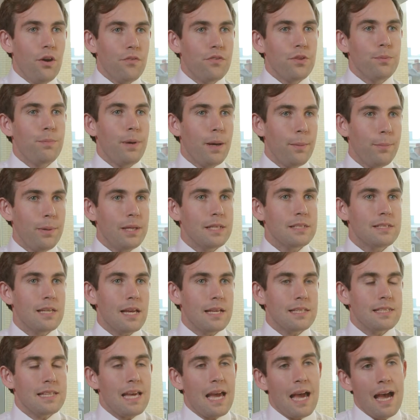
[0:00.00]
of the public
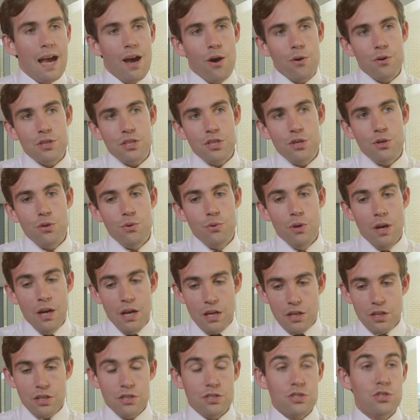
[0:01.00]
sector, how you
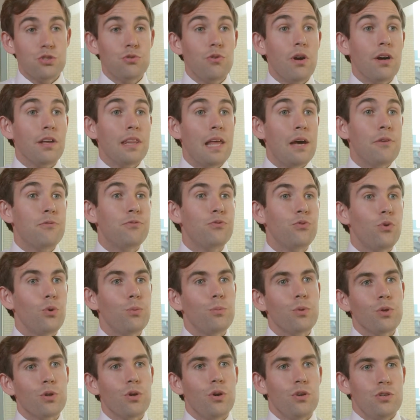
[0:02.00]
construct that
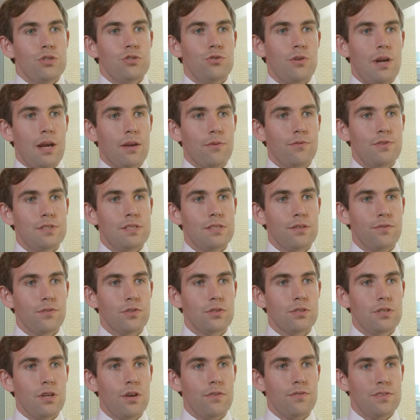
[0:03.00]
formal contract for
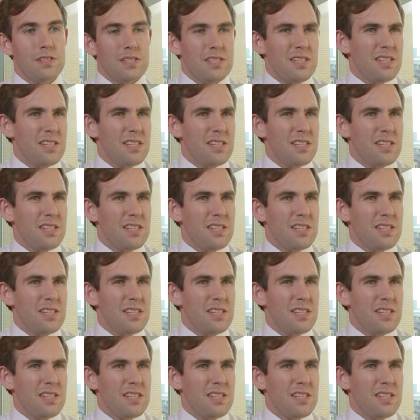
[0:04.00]
civil servants,